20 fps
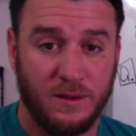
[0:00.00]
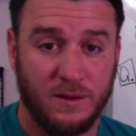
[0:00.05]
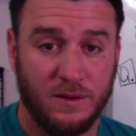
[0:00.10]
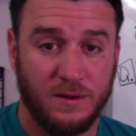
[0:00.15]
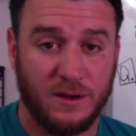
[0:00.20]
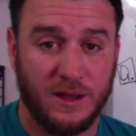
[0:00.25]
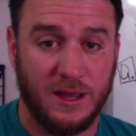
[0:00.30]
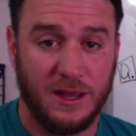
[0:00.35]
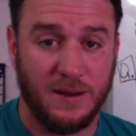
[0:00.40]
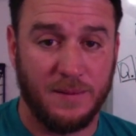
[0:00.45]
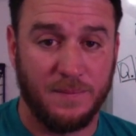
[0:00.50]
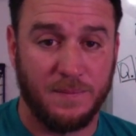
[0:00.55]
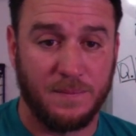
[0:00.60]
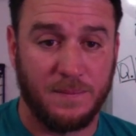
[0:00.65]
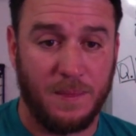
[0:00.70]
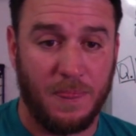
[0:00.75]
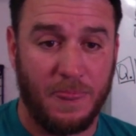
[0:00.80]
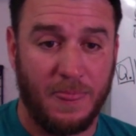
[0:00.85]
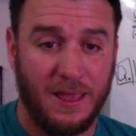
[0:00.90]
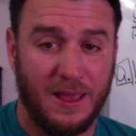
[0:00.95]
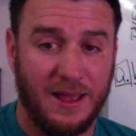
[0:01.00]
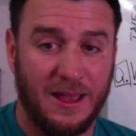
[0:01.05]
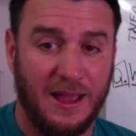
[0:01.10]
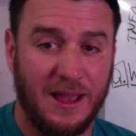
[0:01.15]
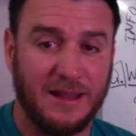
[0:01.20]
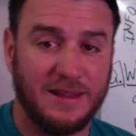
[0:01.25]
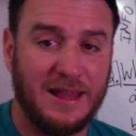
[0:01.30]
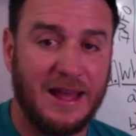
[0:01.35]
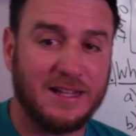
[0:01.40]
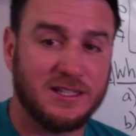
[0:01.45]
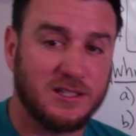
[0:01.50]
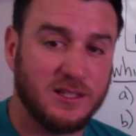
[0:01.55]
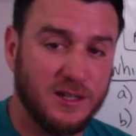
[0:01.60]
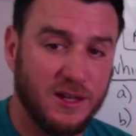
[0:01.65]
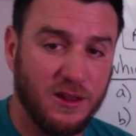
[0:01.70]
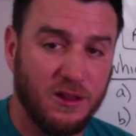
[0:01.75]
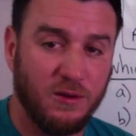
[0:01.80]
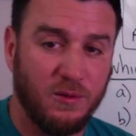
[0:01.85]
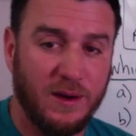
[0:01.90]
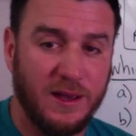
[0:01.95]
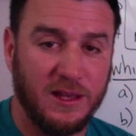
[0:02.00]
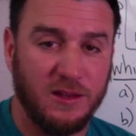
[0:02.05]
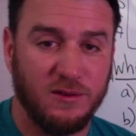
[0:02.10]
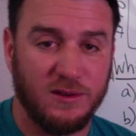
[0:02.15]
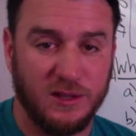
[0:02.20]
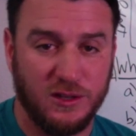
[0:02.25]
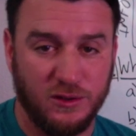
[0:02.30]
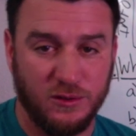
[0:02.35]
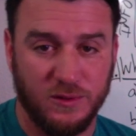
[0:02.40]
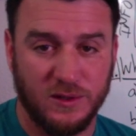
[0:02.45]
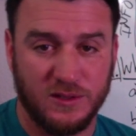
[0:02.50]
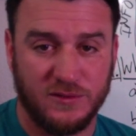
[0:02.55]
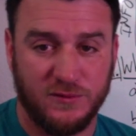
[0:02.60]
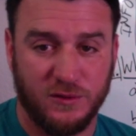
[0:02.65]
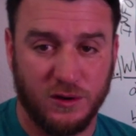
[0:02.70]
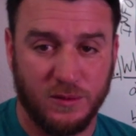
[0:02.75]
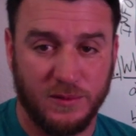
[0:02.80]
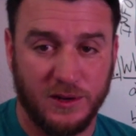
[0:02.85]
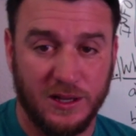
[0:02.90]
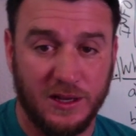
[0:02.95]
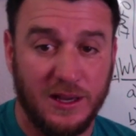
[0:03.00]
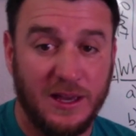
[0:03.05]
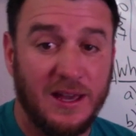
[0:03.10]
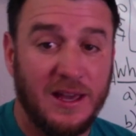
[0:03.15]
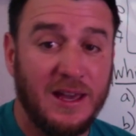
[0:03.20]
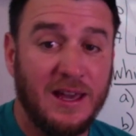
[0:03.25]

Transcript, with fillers: Okay? And that's another way you can do this formula